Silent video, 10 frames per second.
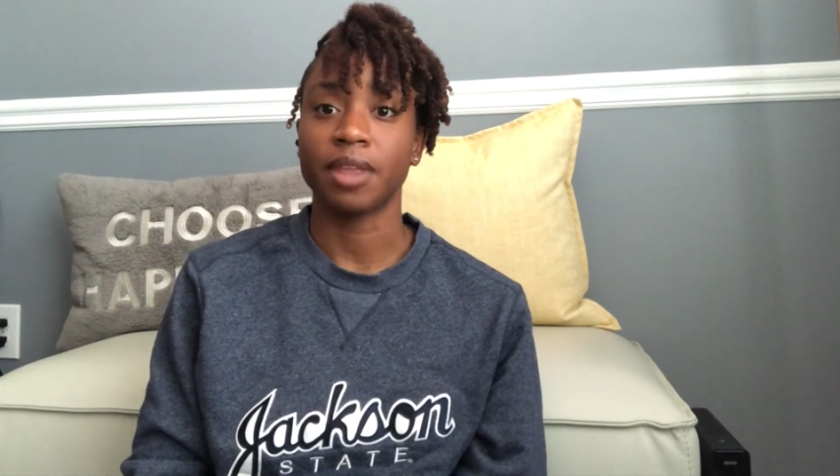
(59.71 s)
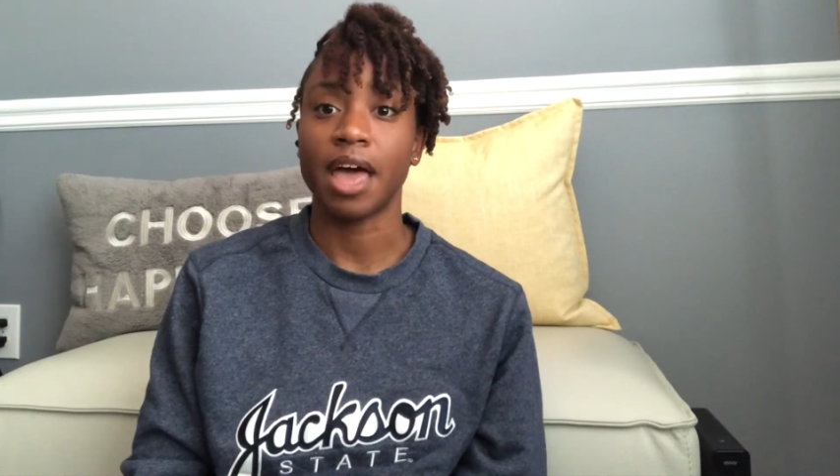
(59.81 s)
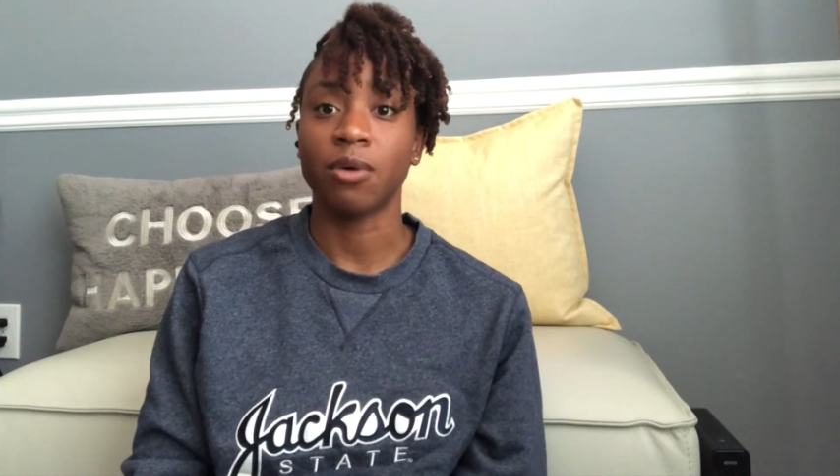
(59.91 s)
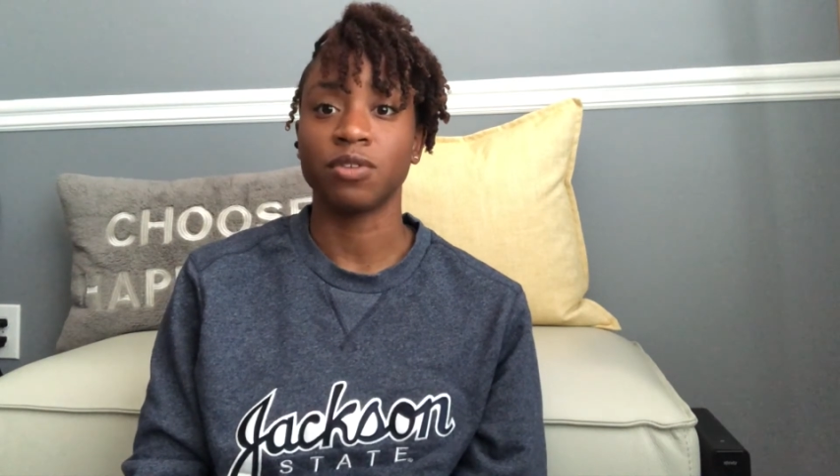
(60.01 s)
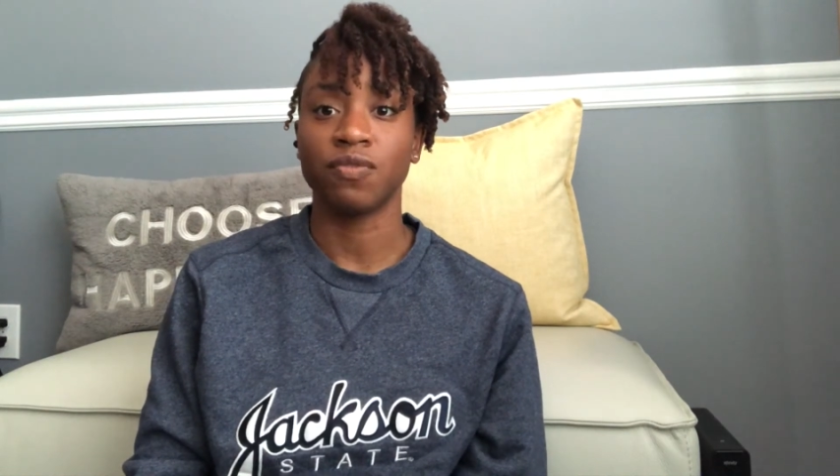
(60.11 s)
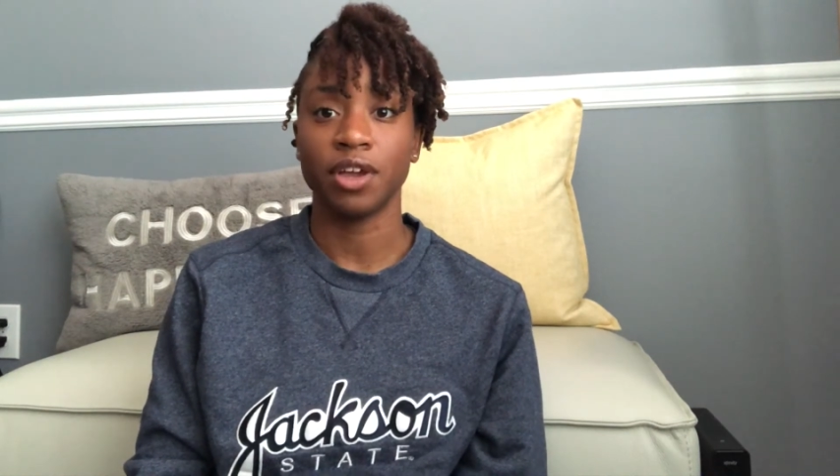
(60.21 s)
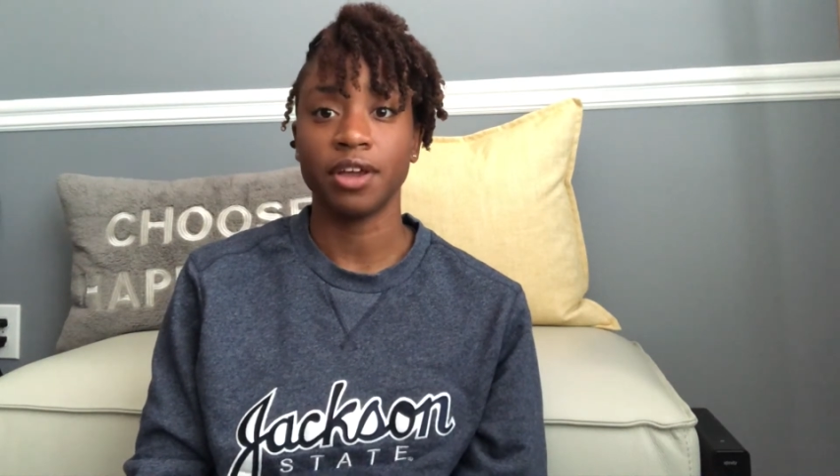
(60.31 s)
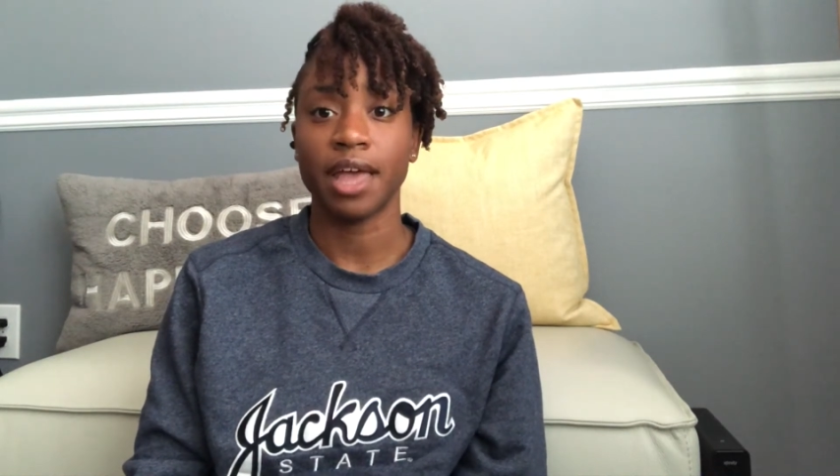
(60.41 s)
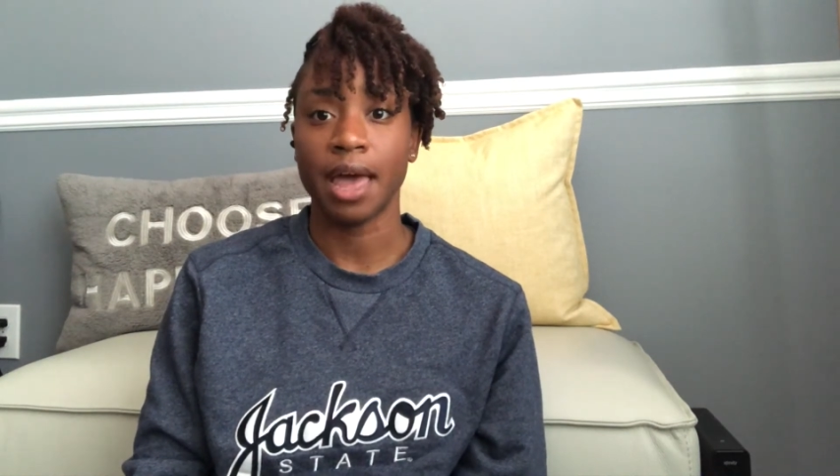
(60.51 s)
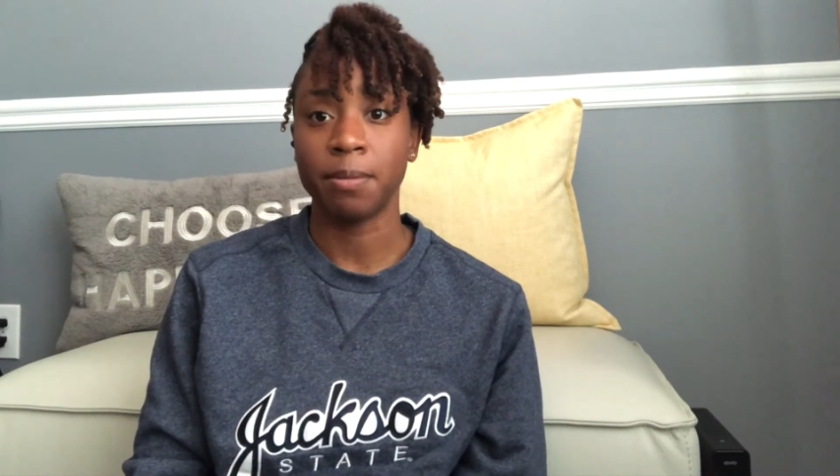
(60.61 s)
I was
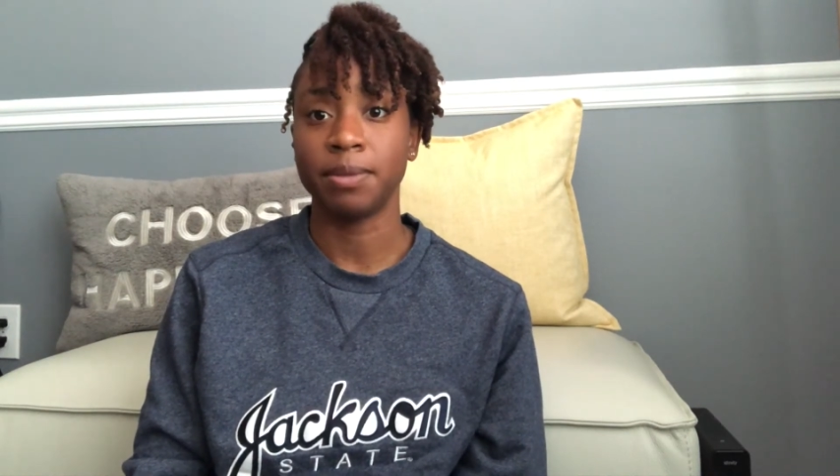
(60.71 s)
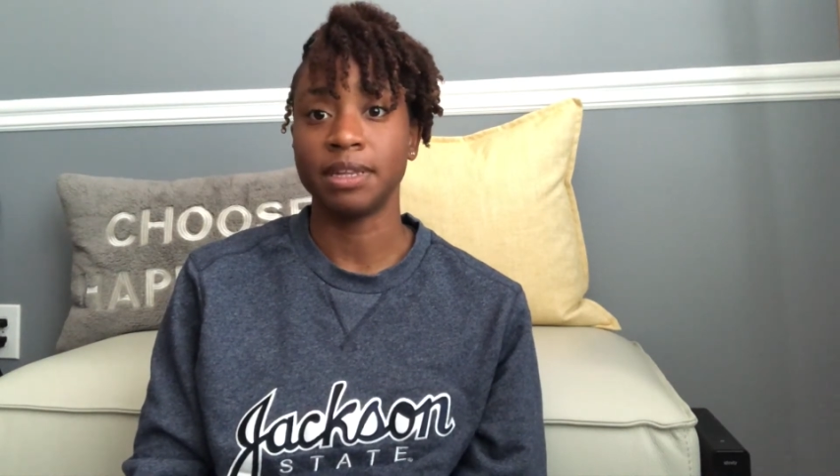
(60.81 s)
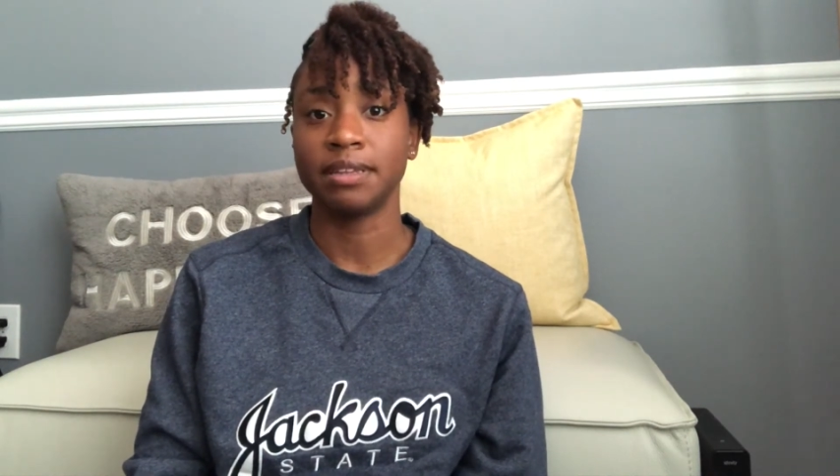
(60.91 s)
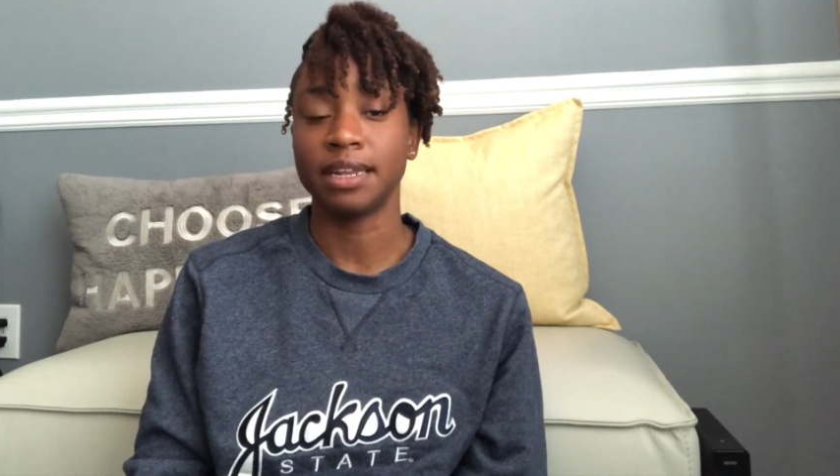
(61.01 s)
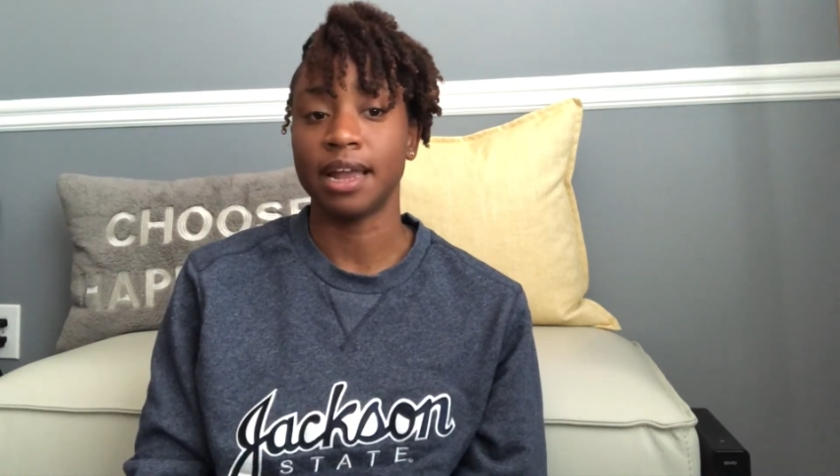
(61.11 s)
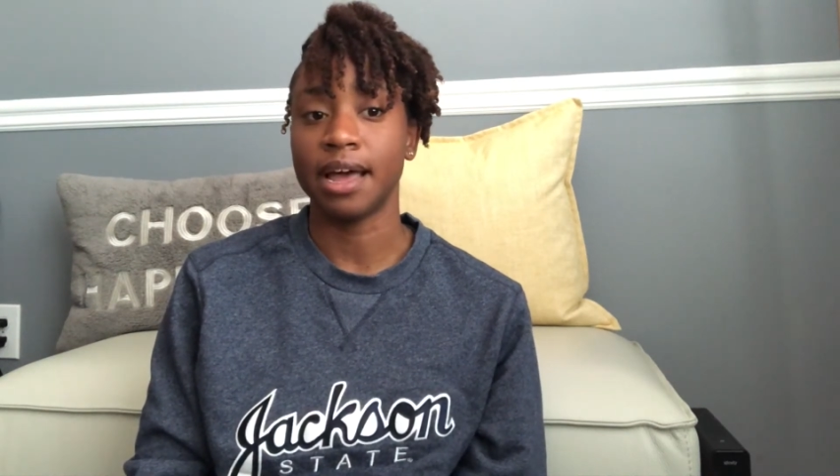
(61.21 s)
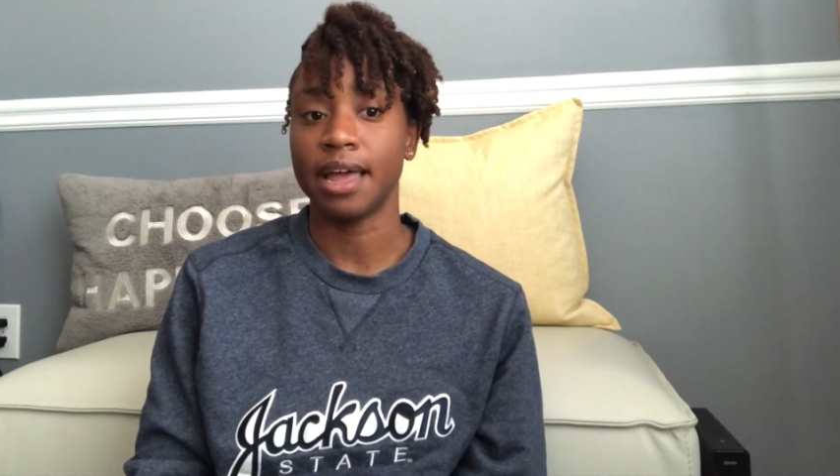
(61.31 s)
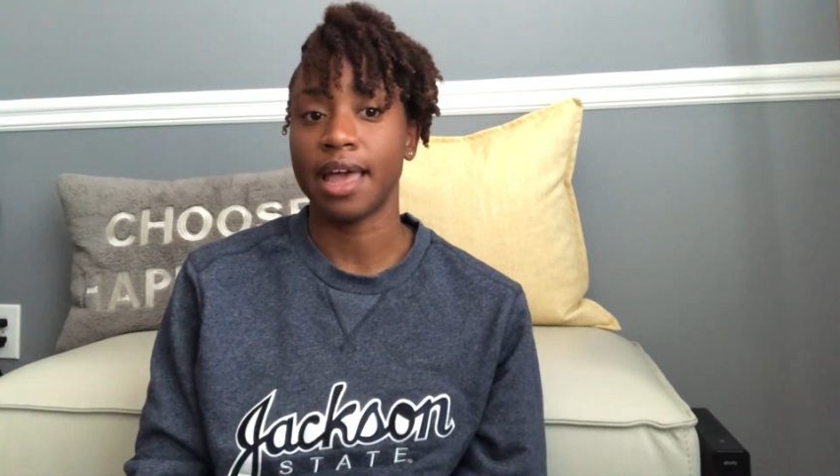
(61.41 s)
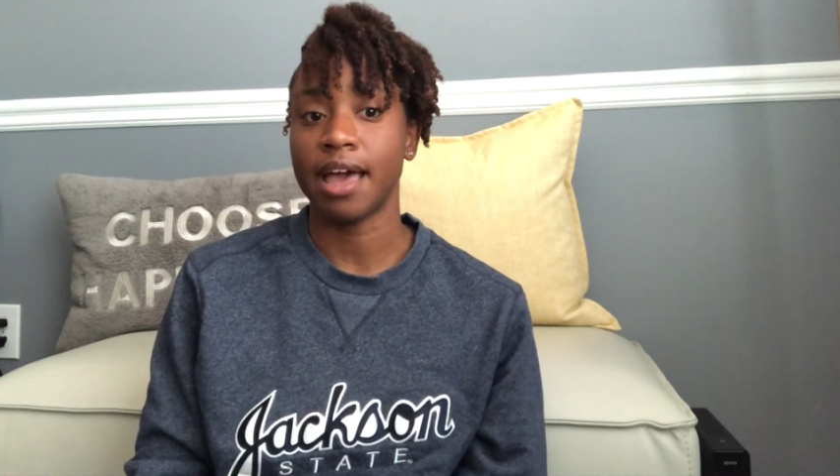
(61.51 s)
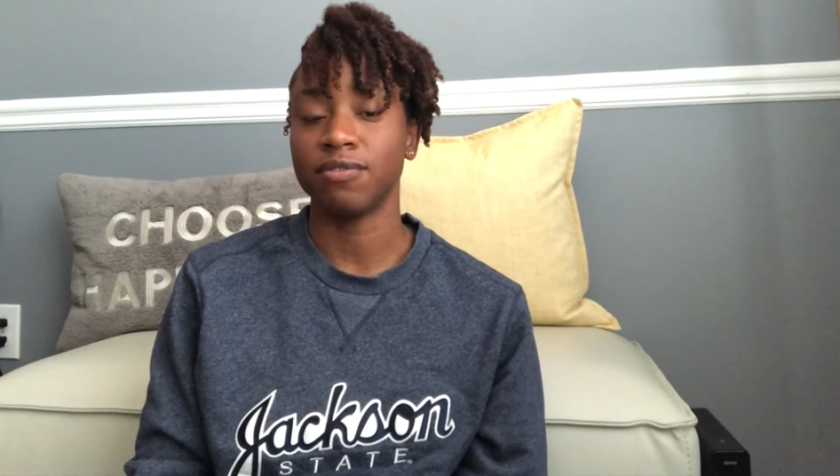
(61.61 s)
very happy to not
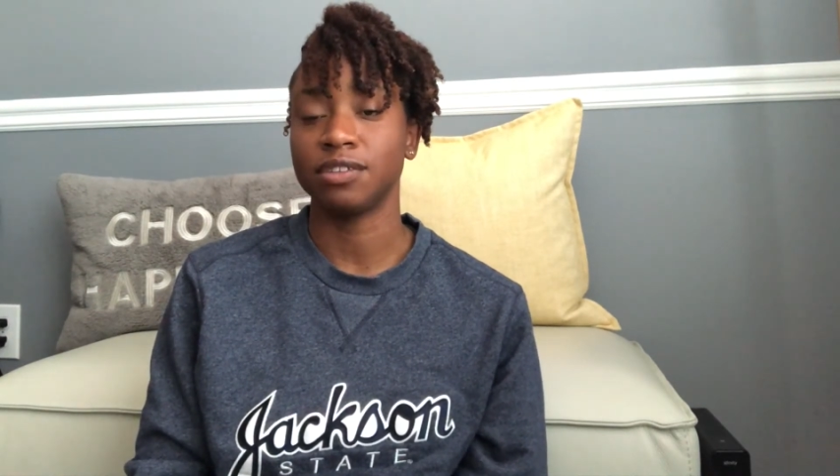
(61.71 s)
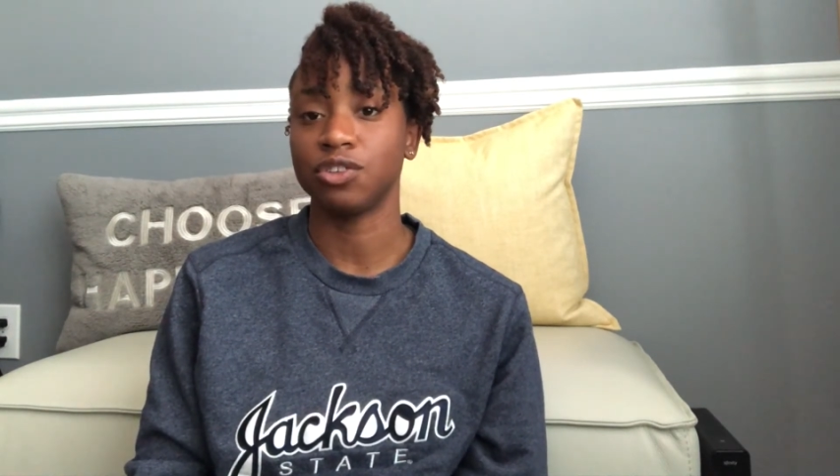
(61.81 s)
have